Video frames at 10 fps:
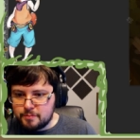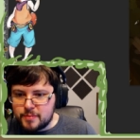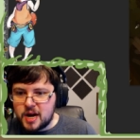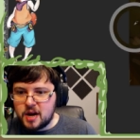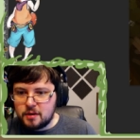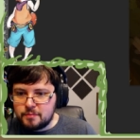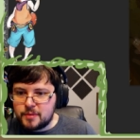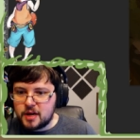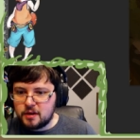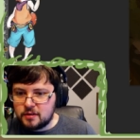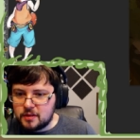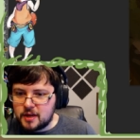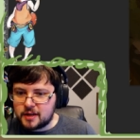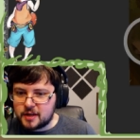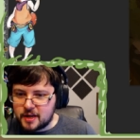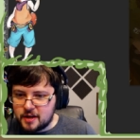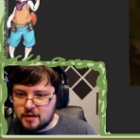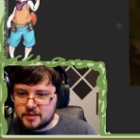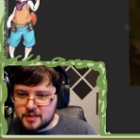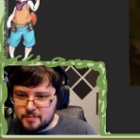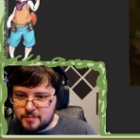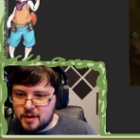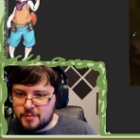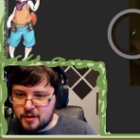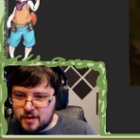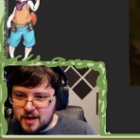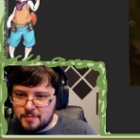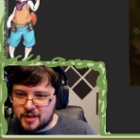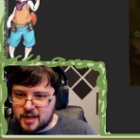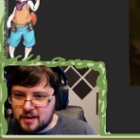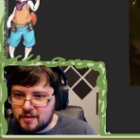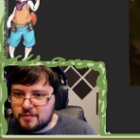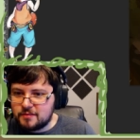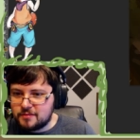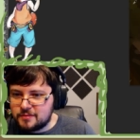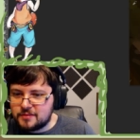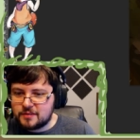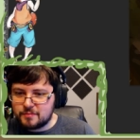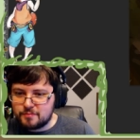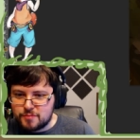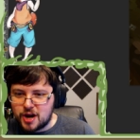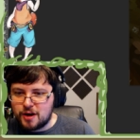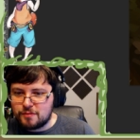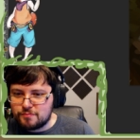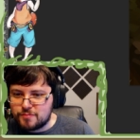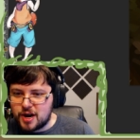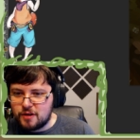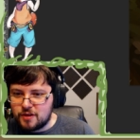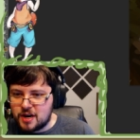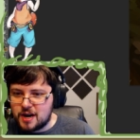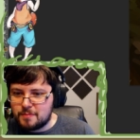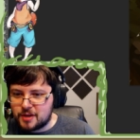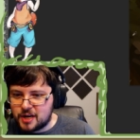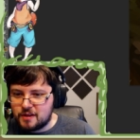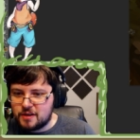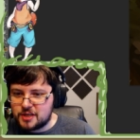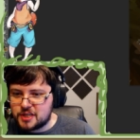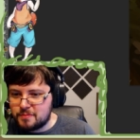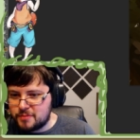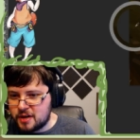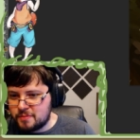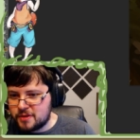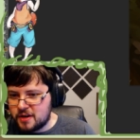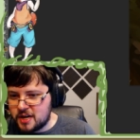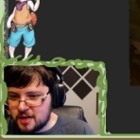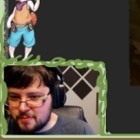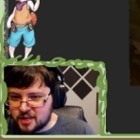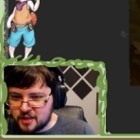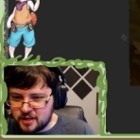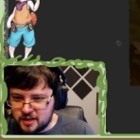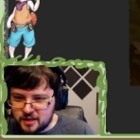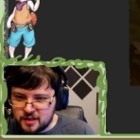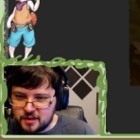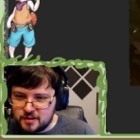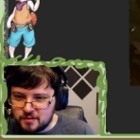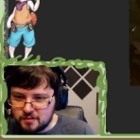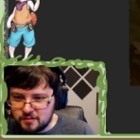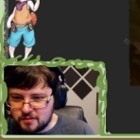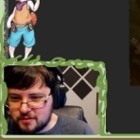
Meow, meow, like a cow. I said meow, meow, I'm a cow. Meow, meow, I'm a cow. I said meow, meow, I'm a cow.